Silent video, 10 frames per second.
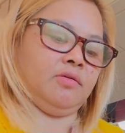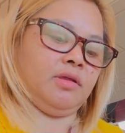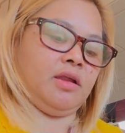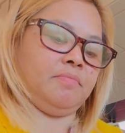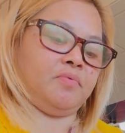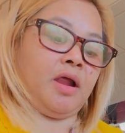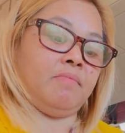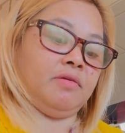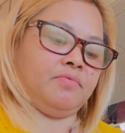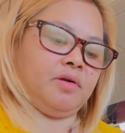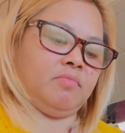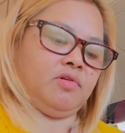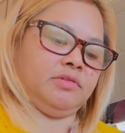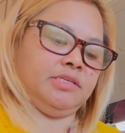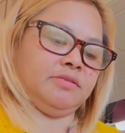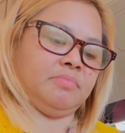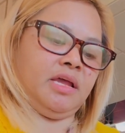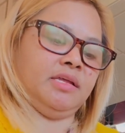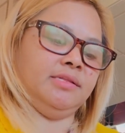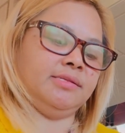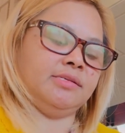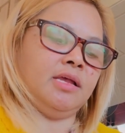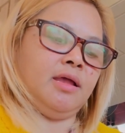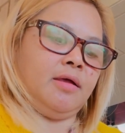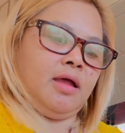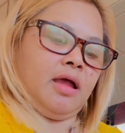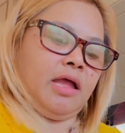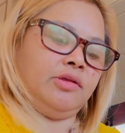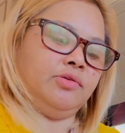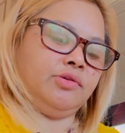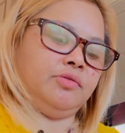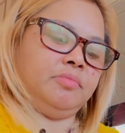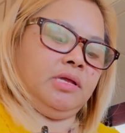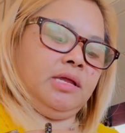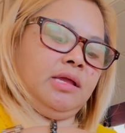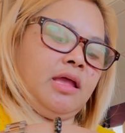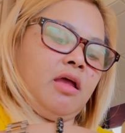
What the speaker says: get a problem from all these meds. I used to be,